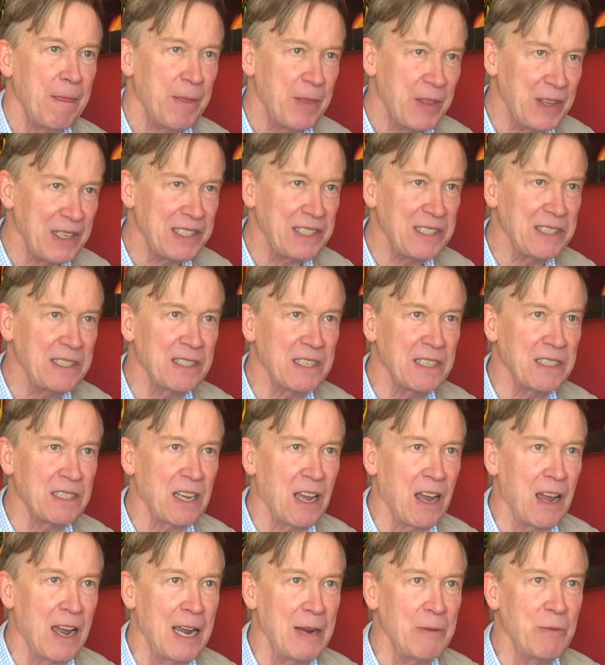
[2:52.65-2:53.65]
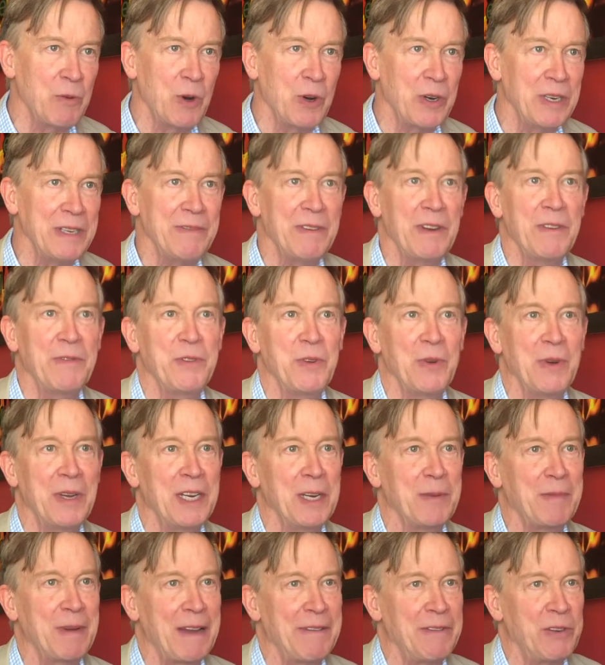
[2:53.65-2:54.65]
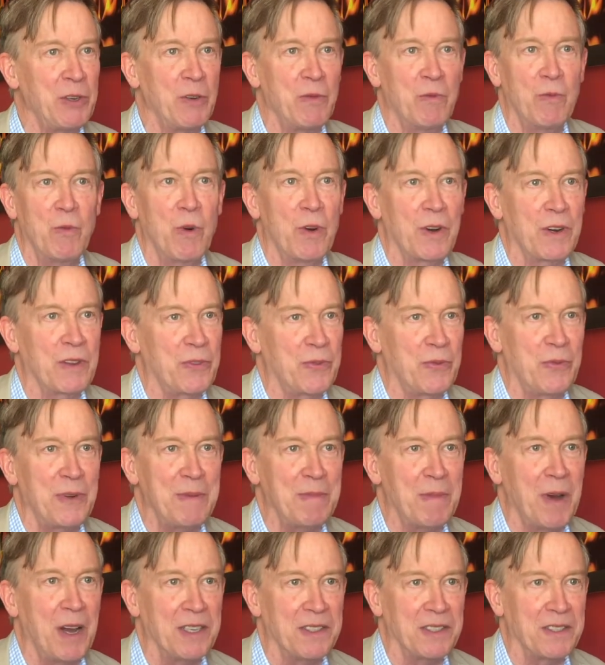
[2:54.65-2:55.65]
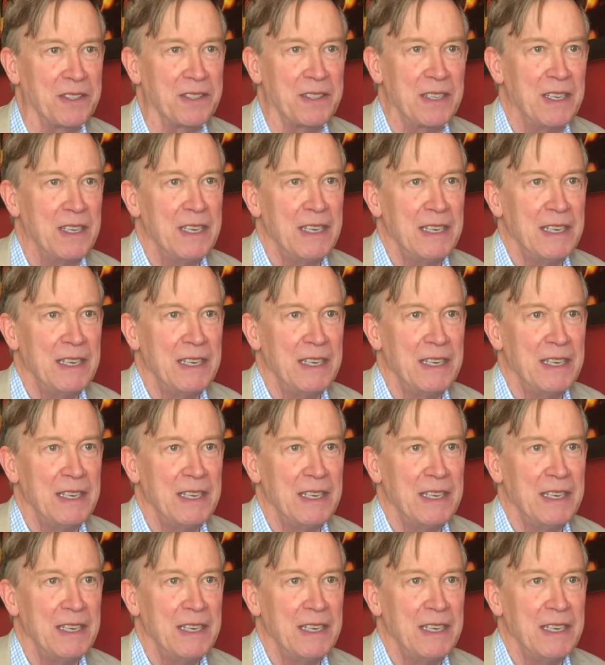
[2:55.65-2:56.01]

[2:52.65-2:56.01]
this is the time where even if you end up having to work 3 months